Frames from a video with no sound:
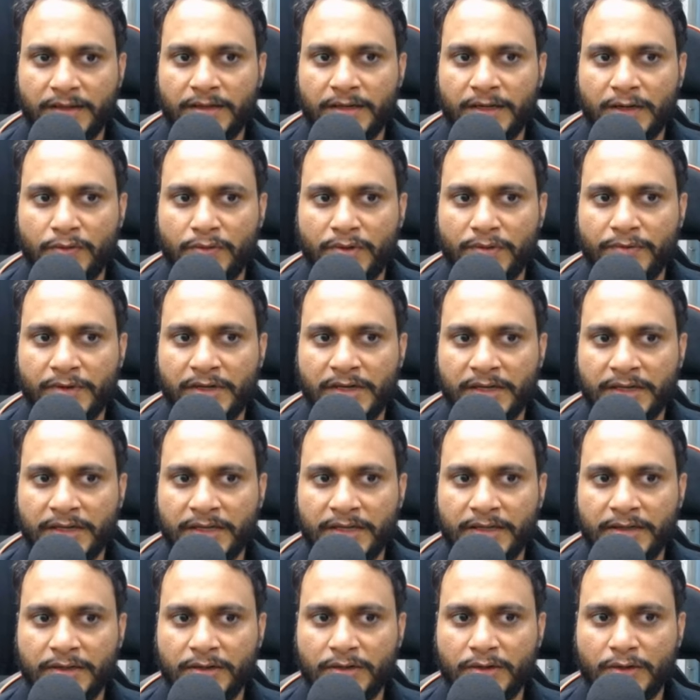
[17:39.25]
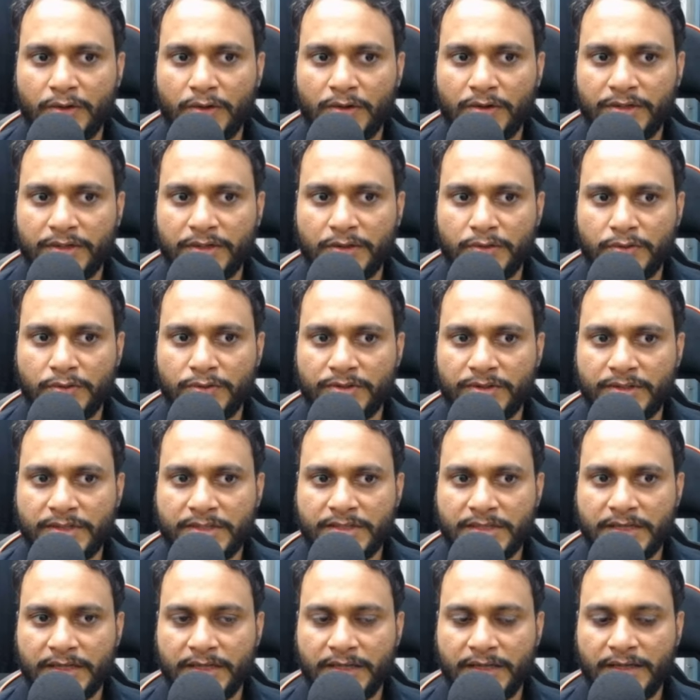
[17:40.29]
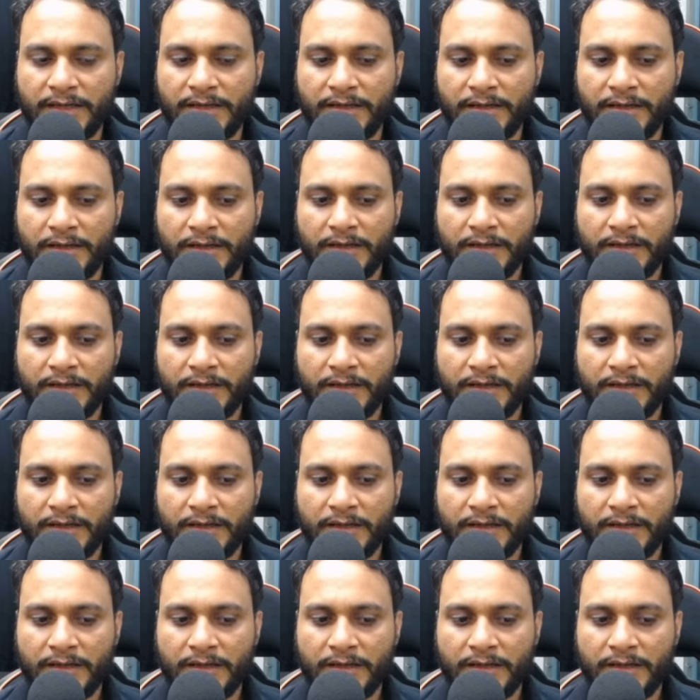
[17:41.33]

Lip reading: Now we will again not include this A.